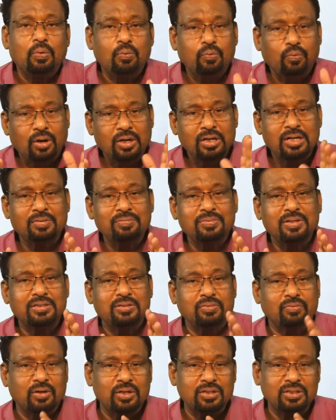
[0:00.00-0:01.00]

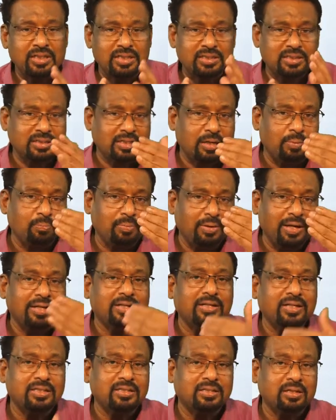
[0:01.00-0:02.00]
One such
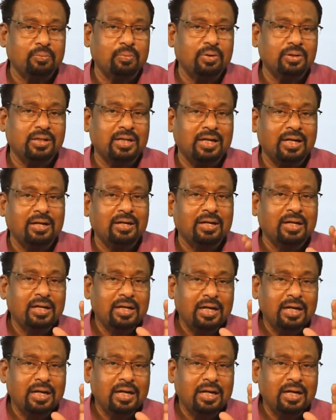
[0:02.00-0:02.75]
complaint is about the